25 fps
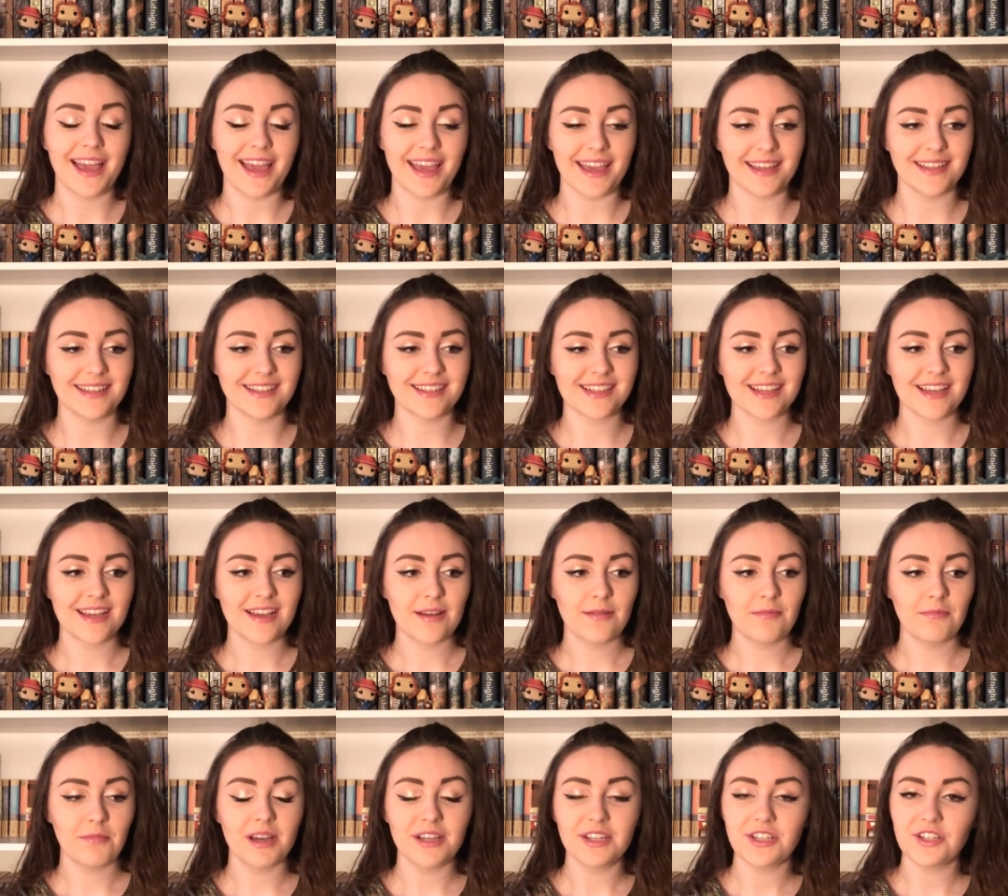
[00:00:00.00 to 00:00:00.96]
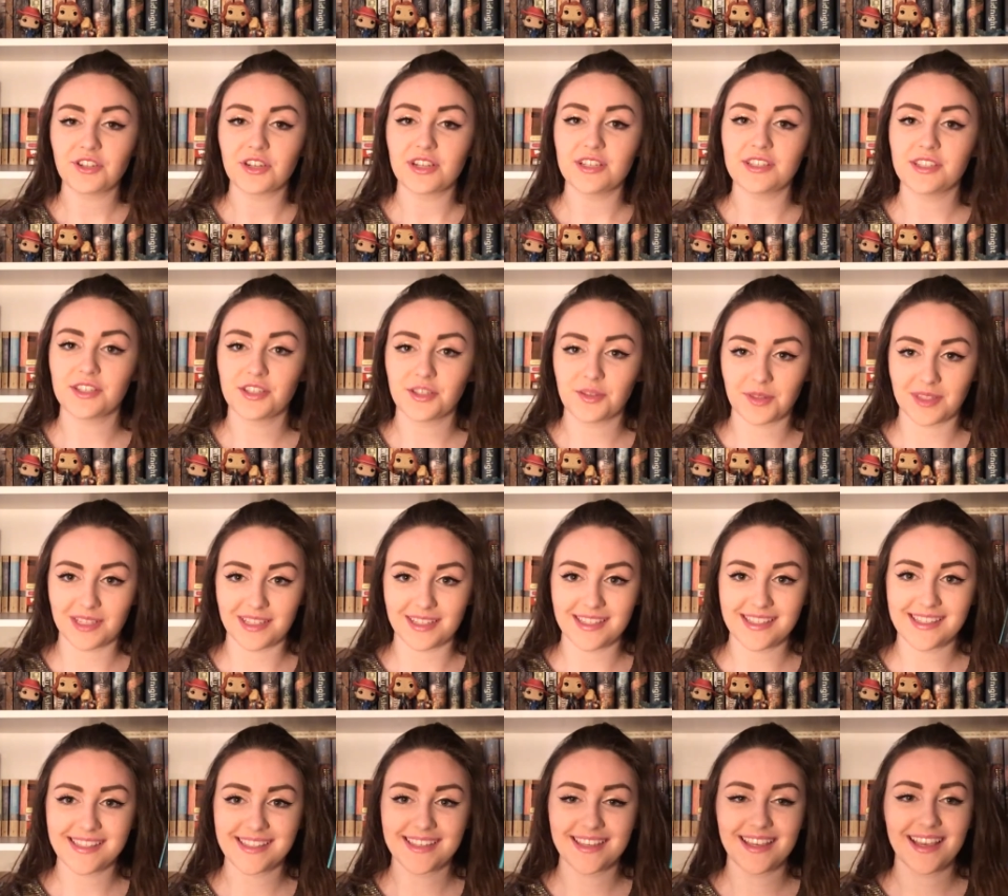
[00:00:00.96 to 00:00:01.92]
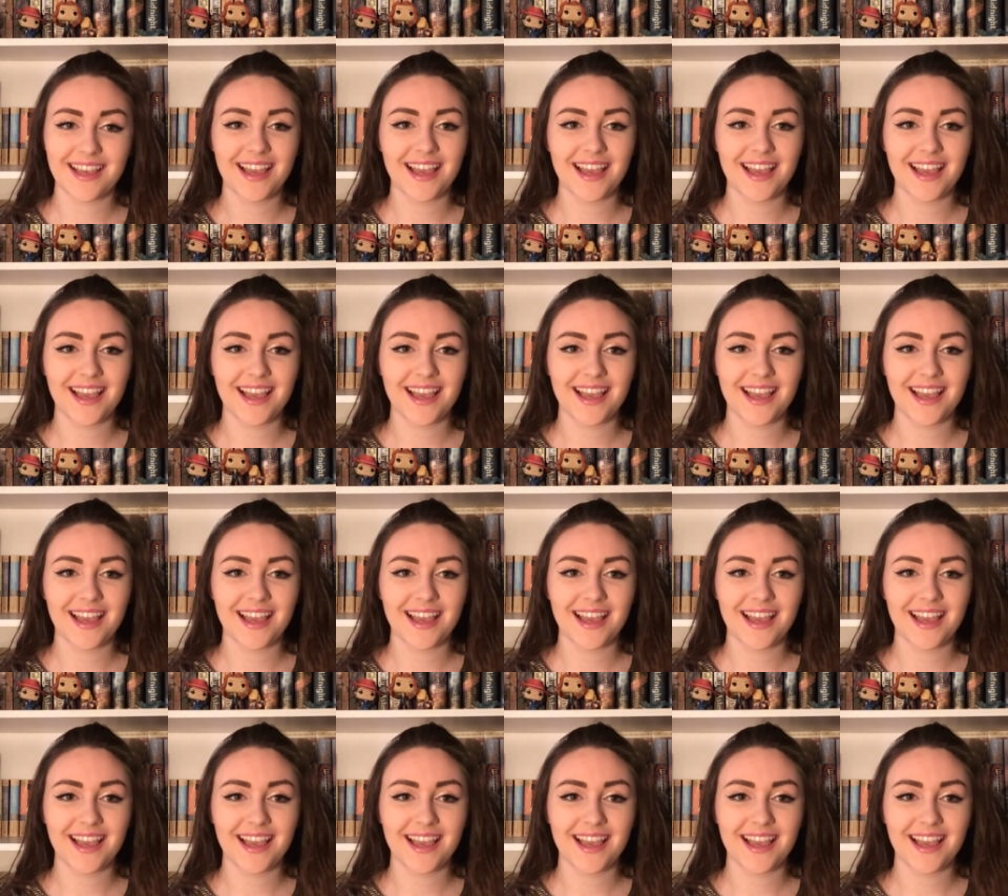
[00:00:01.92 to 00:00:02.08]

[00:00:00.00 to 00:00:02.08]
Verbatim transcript: and Monty tries to do this,